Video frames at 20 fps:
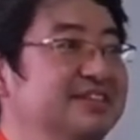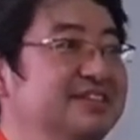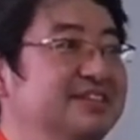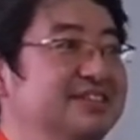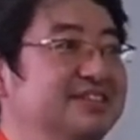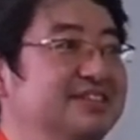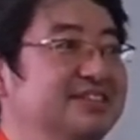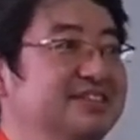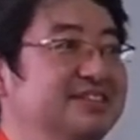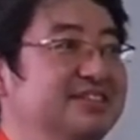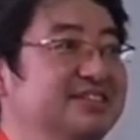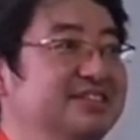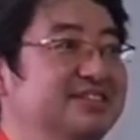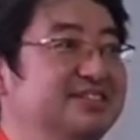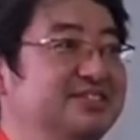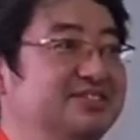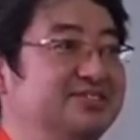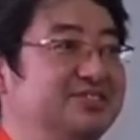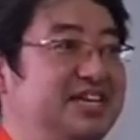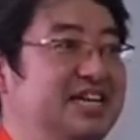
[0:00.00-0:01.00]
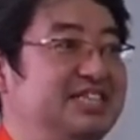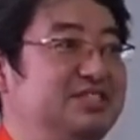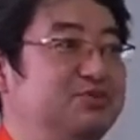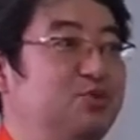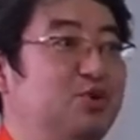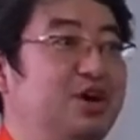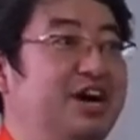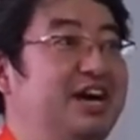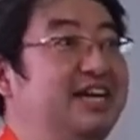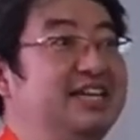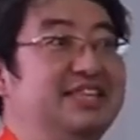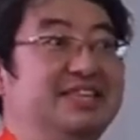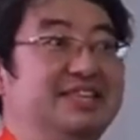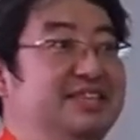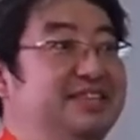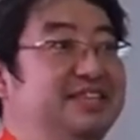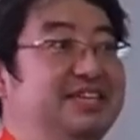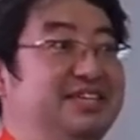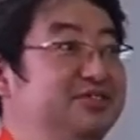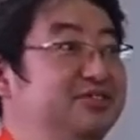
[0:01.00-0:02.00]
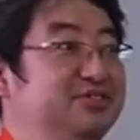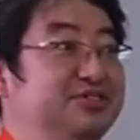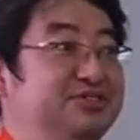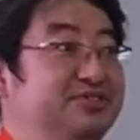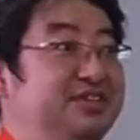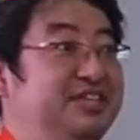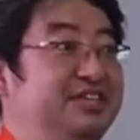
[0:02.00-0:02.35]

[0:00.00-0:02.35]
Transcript: So that's why they don't lay off people.